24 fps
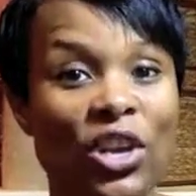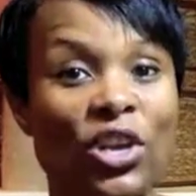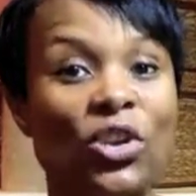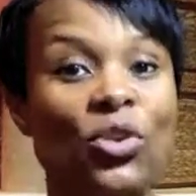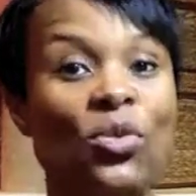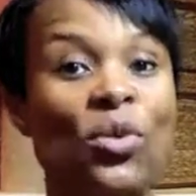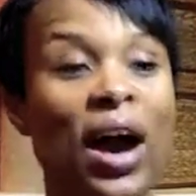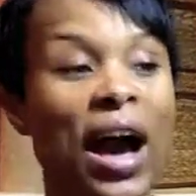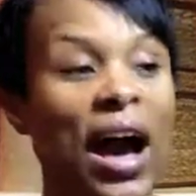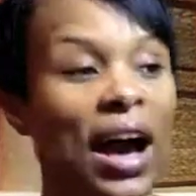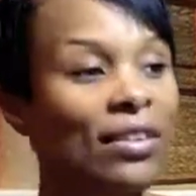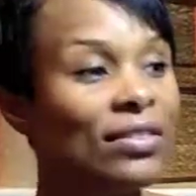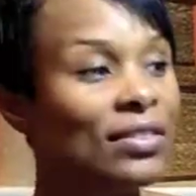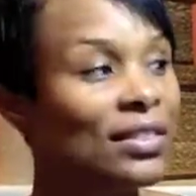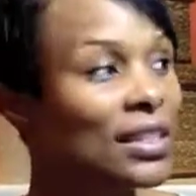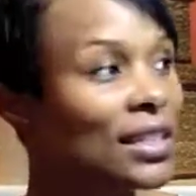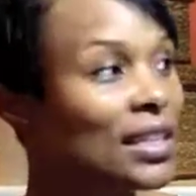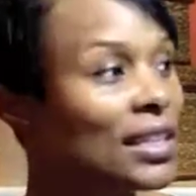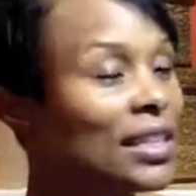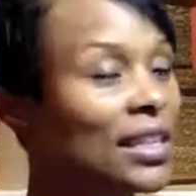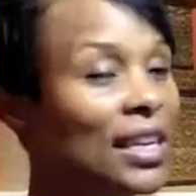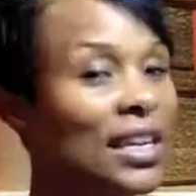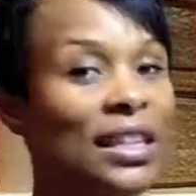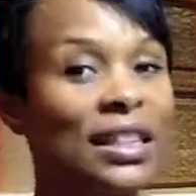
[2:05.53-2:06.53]
You have to
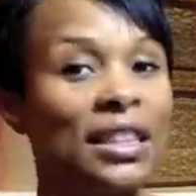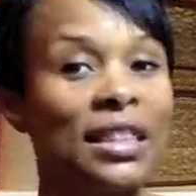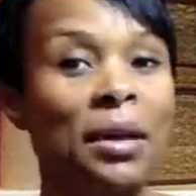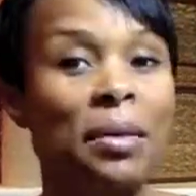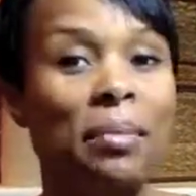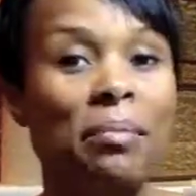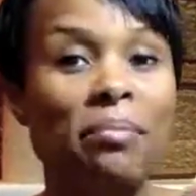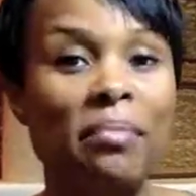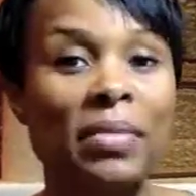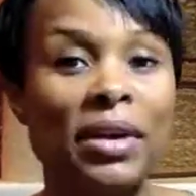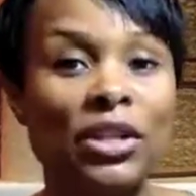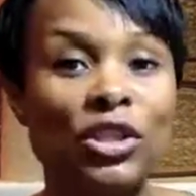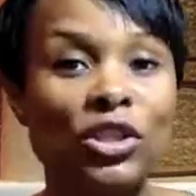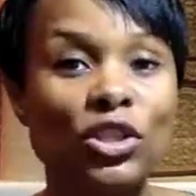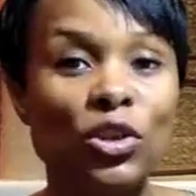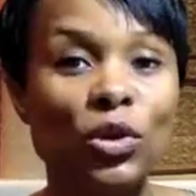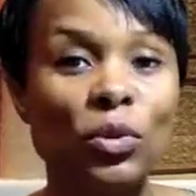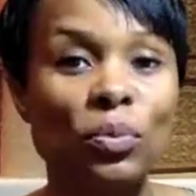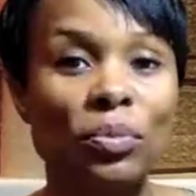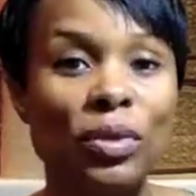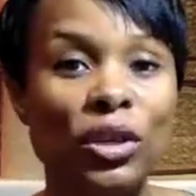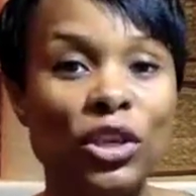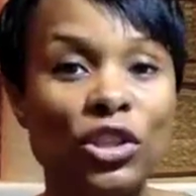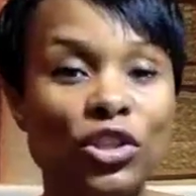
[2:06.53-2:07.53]
get the
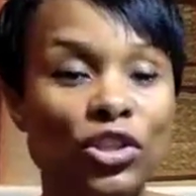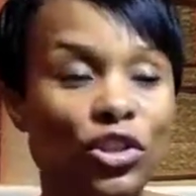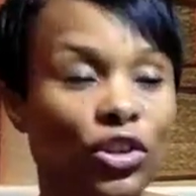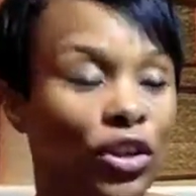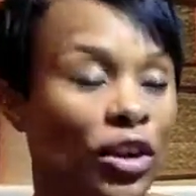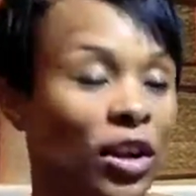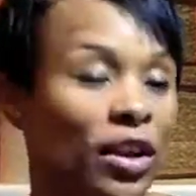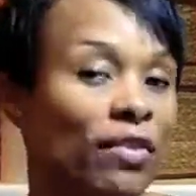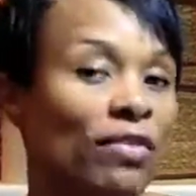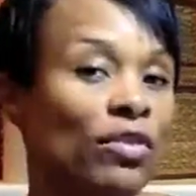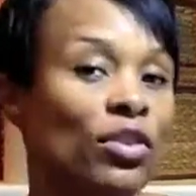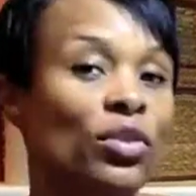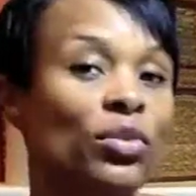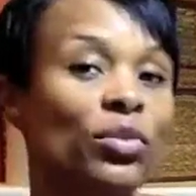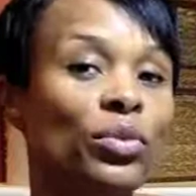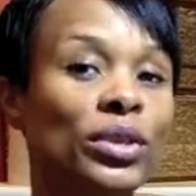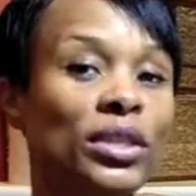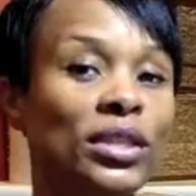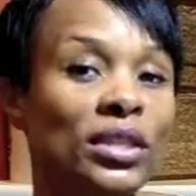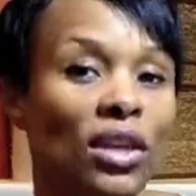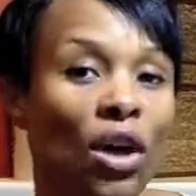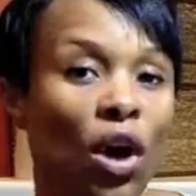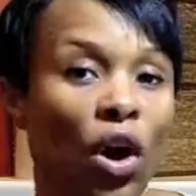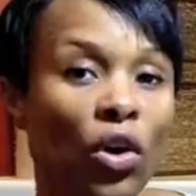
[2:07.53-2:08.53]
mental picture of the
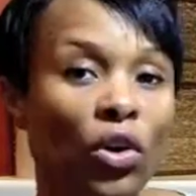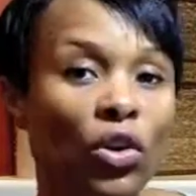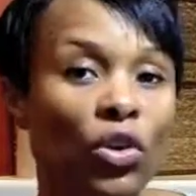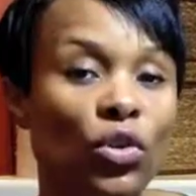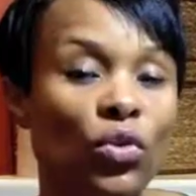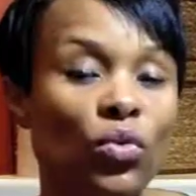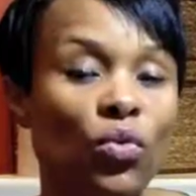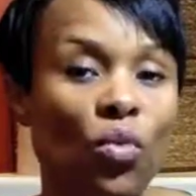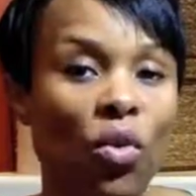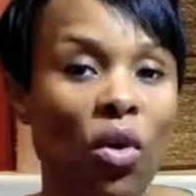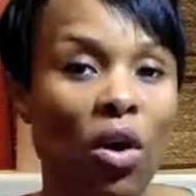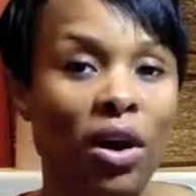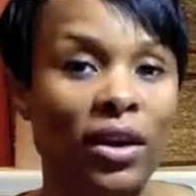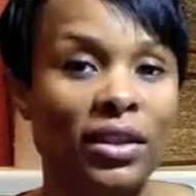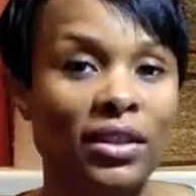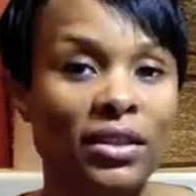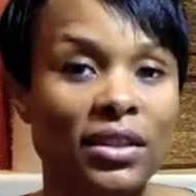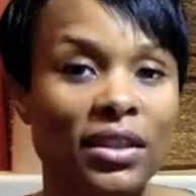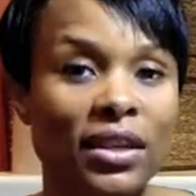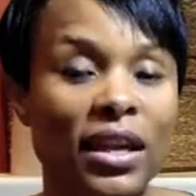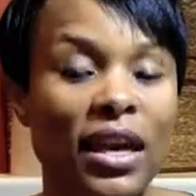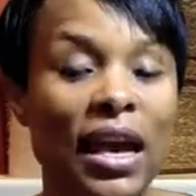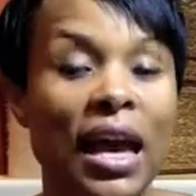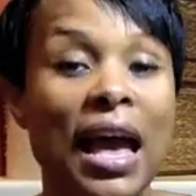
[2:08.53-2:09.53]
result you want
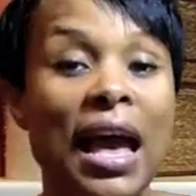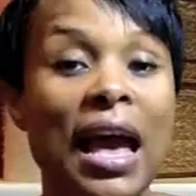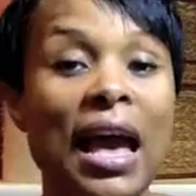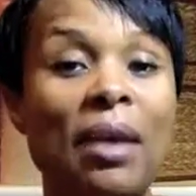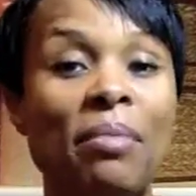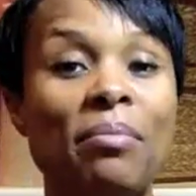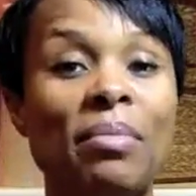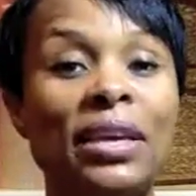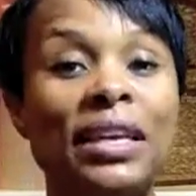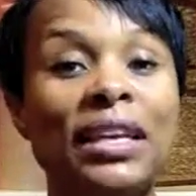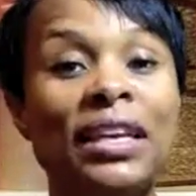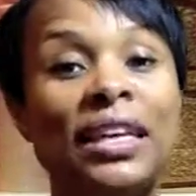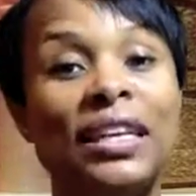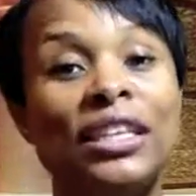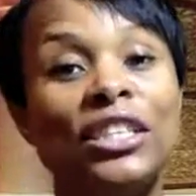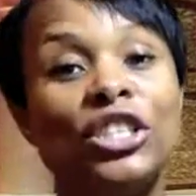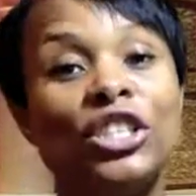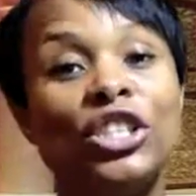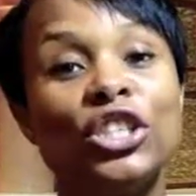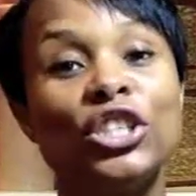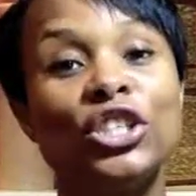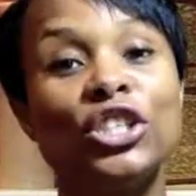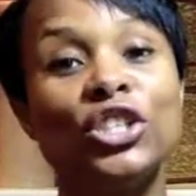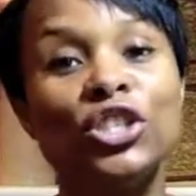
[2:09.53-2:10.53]
and begin
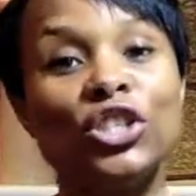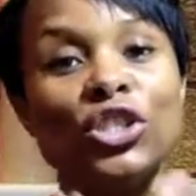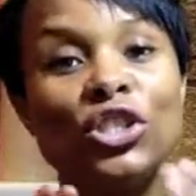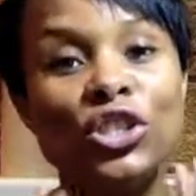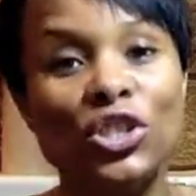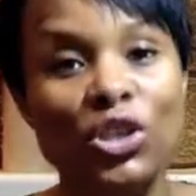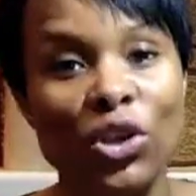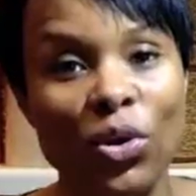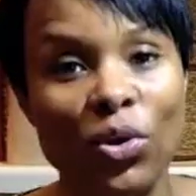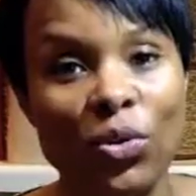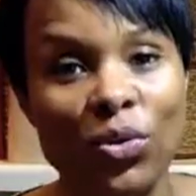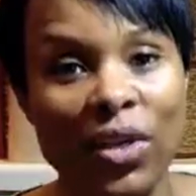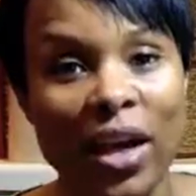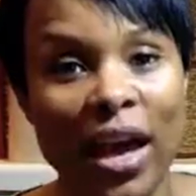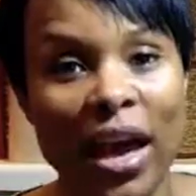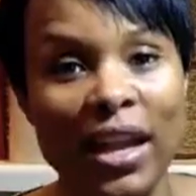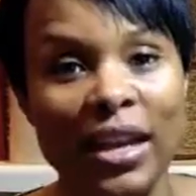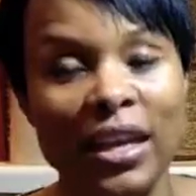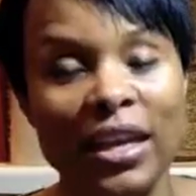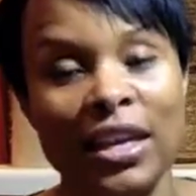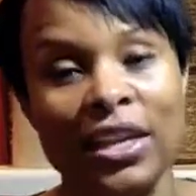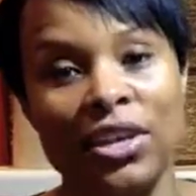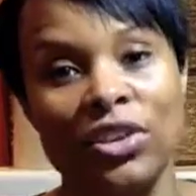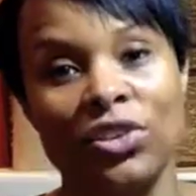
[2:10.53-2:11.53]
to sow that
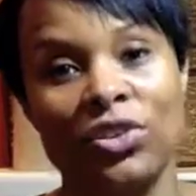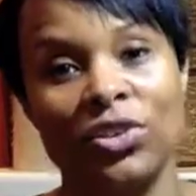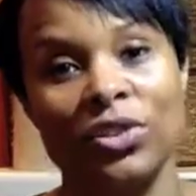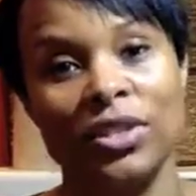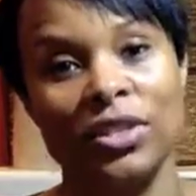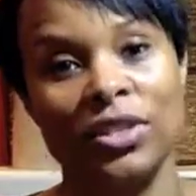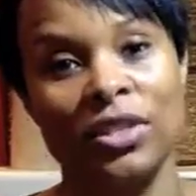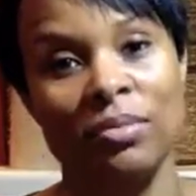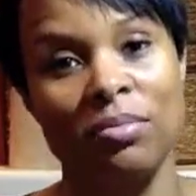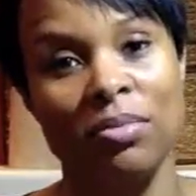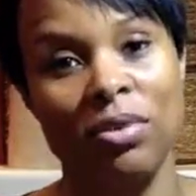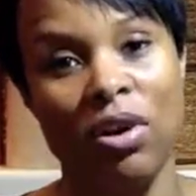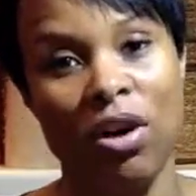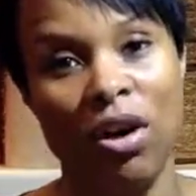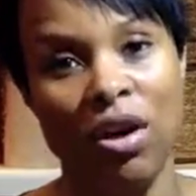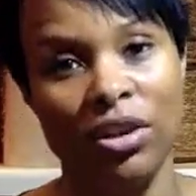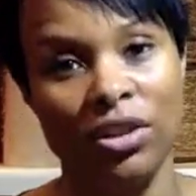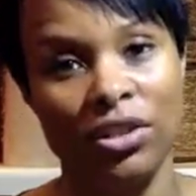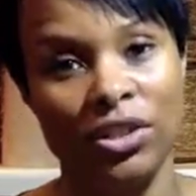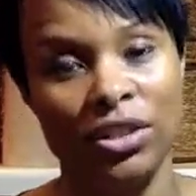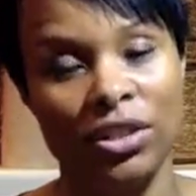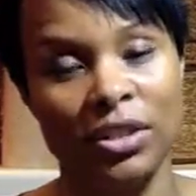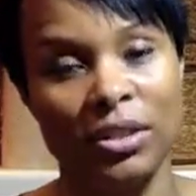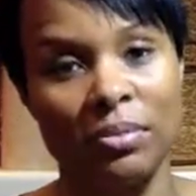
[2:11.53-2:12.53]
in your
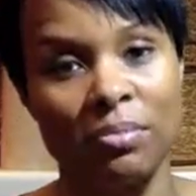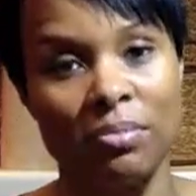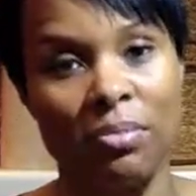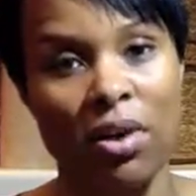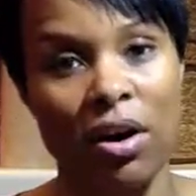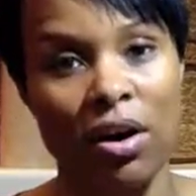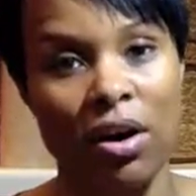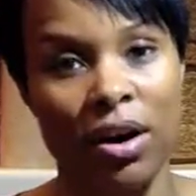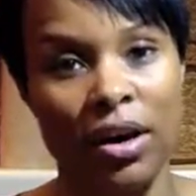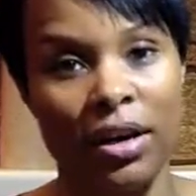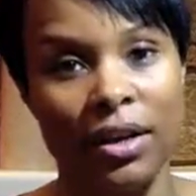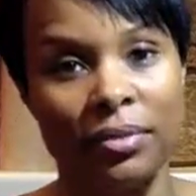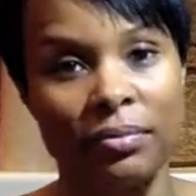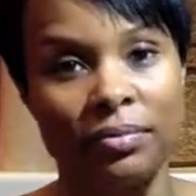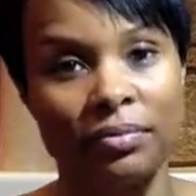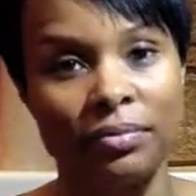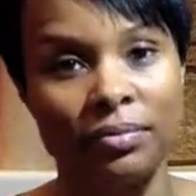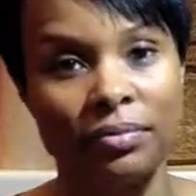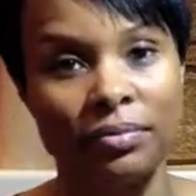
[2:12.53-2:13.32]
subconscious mind.